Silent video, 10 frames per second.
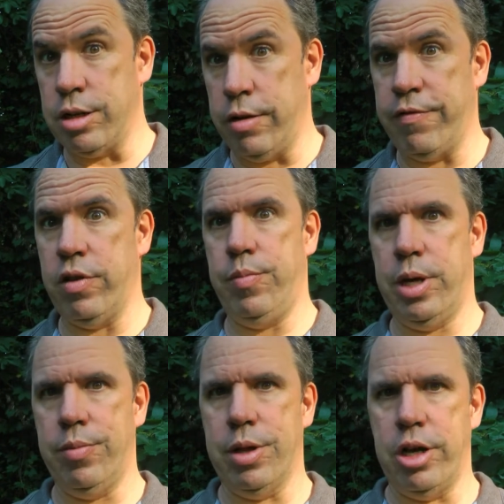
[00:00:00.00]
done for the
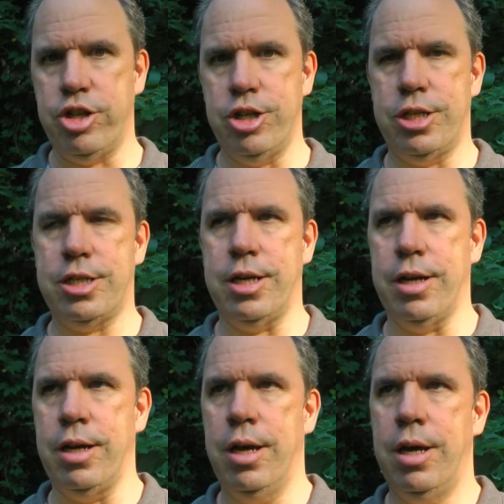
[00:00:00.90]
people, I should
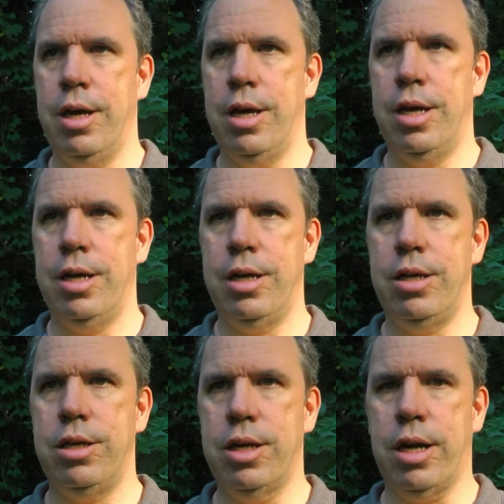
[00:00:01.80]
say,
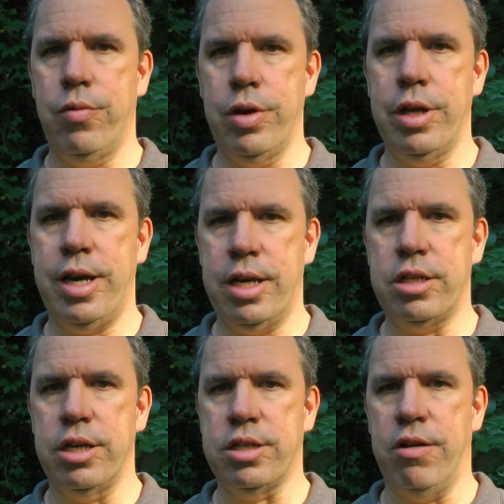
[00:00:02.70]
you got to really
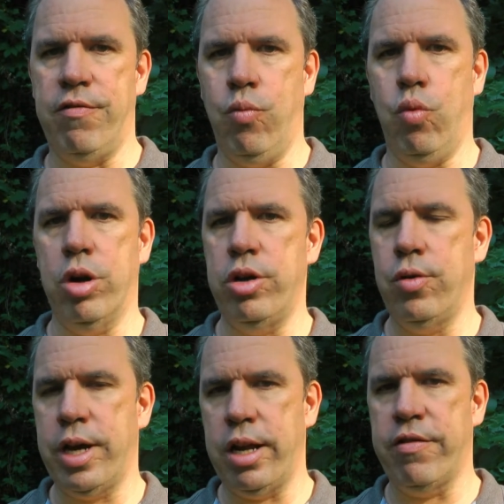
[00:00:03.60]
ask yourself, what are
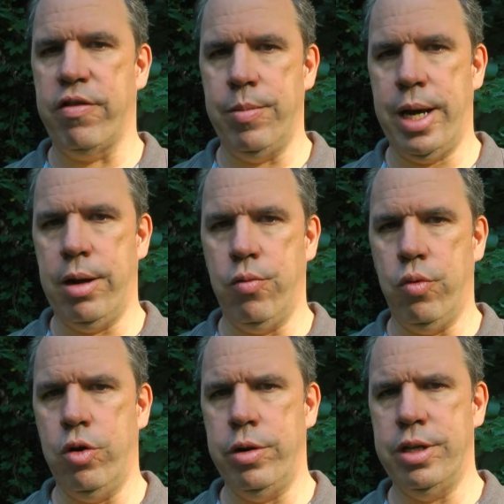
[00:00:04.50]
you getting from that?
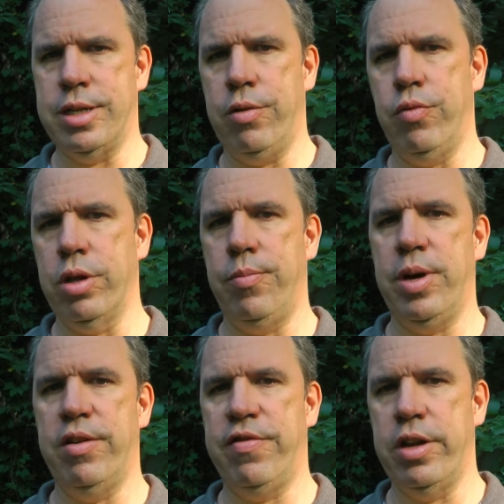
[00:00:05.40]
Well, is that really
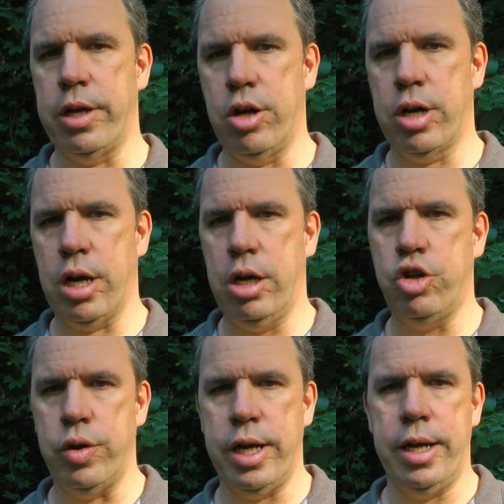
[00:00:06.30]
benefiting your
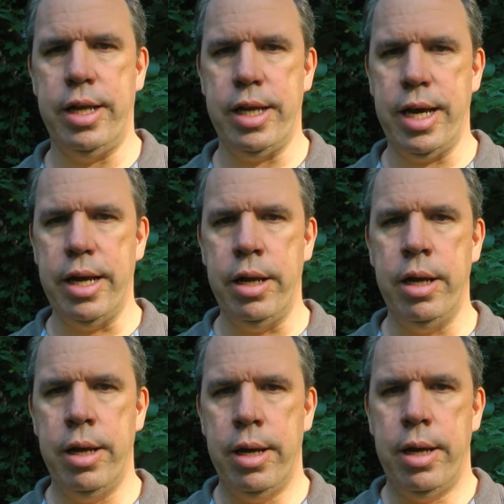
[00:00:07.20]
country? And in the end,
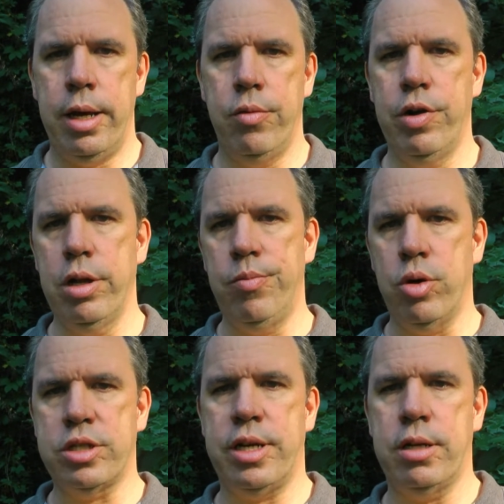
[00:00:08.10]
it really
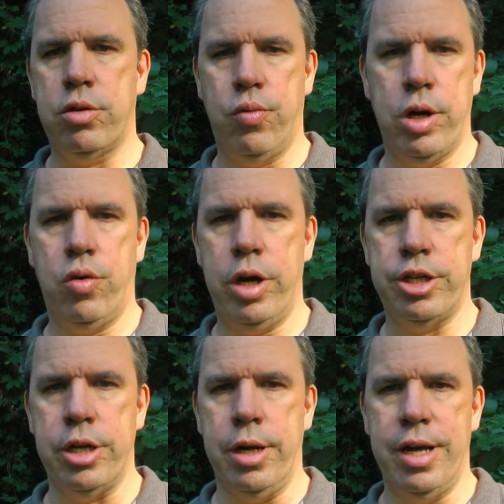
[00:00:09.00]
boils down to one
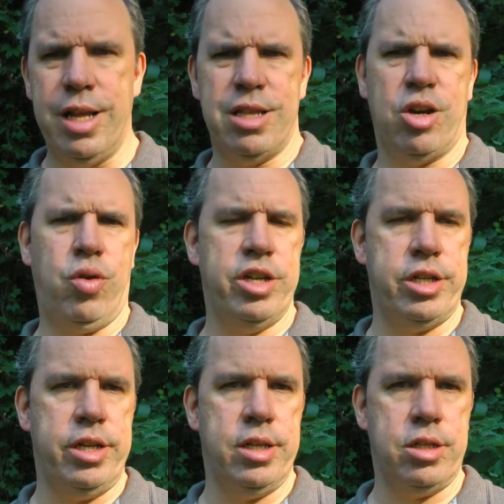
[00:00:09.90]
question. And not the
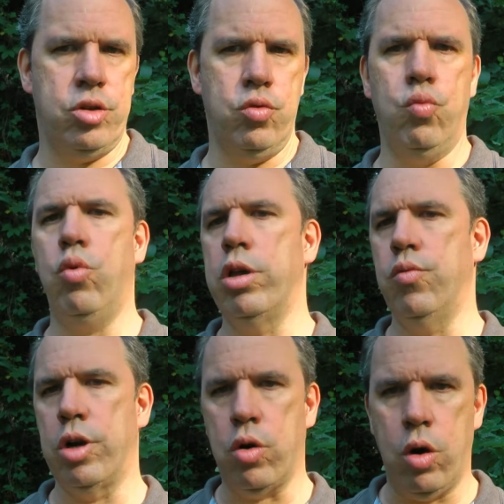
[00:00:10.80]
question as to what
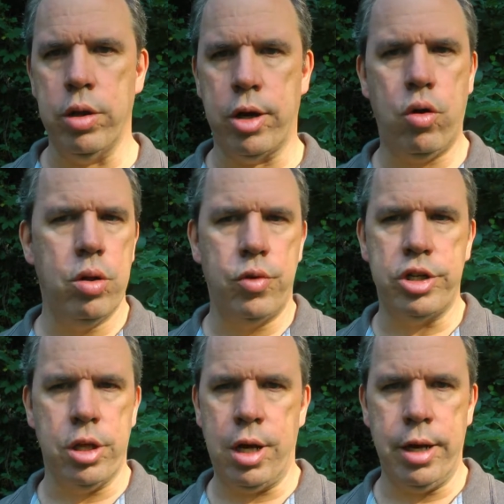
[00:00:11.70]
you would call it. Call it what
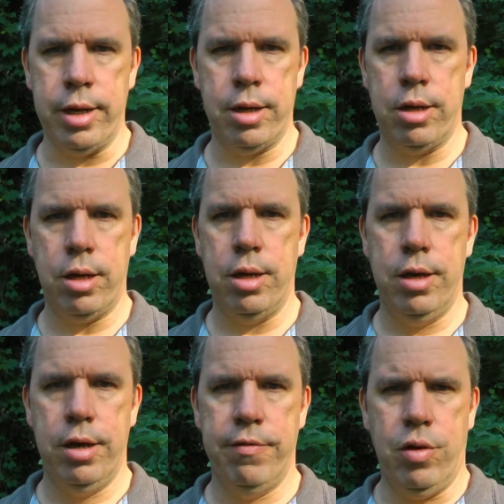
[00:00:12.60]
you like.
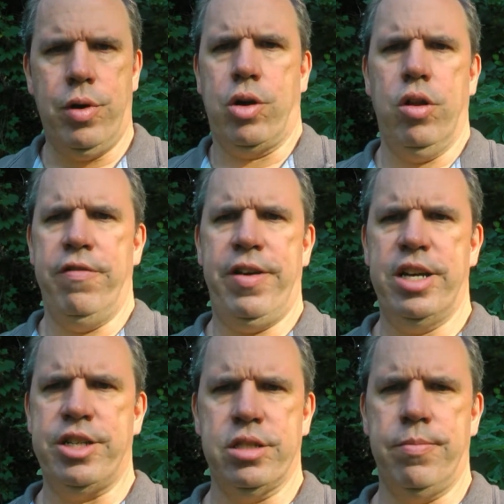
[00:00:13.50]
If you don't want to call it
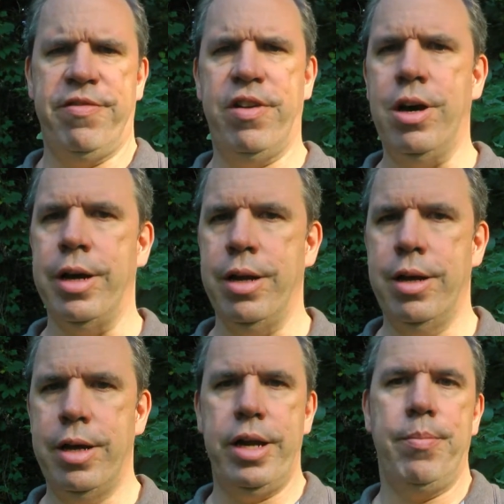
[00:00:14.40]
fascism, fine.
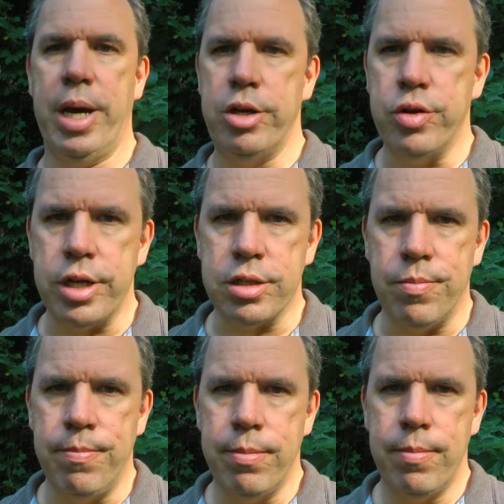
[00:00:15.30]
It ain't
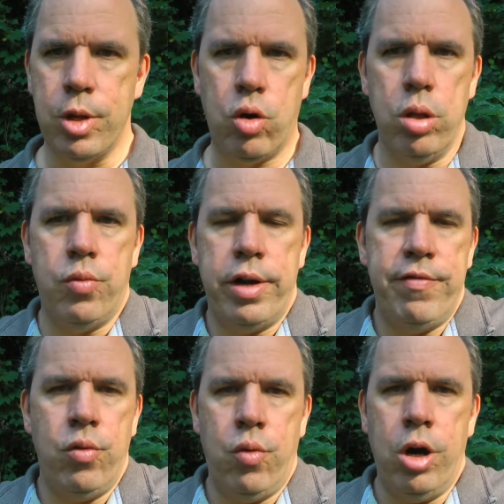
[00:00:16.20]
patriotism. Call it
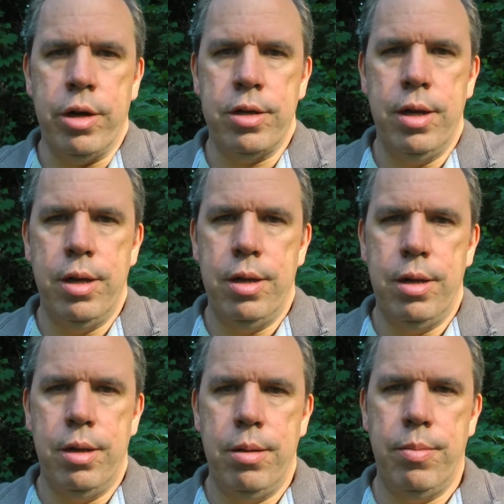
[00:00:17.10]
whatever you want.
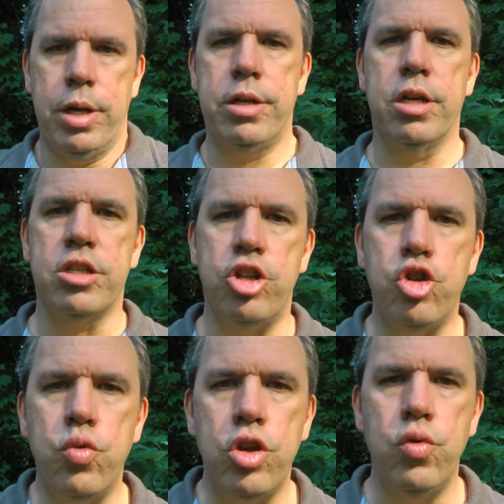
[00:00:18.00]
But it doesn't
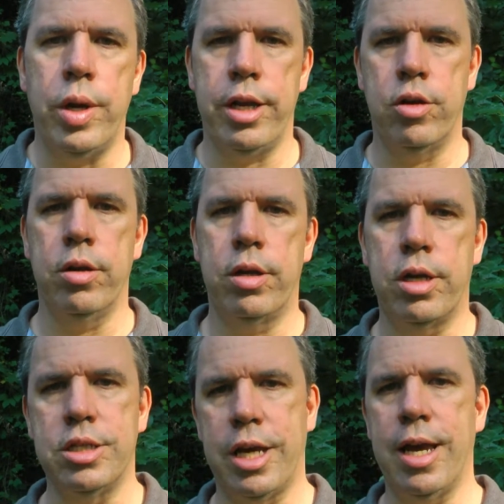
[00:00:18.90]
do you any good.
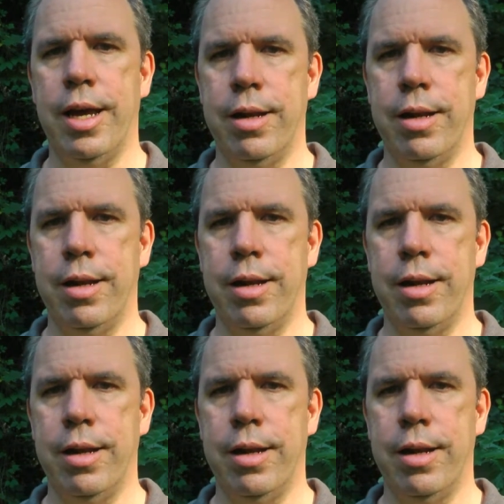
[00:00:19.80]
Because again,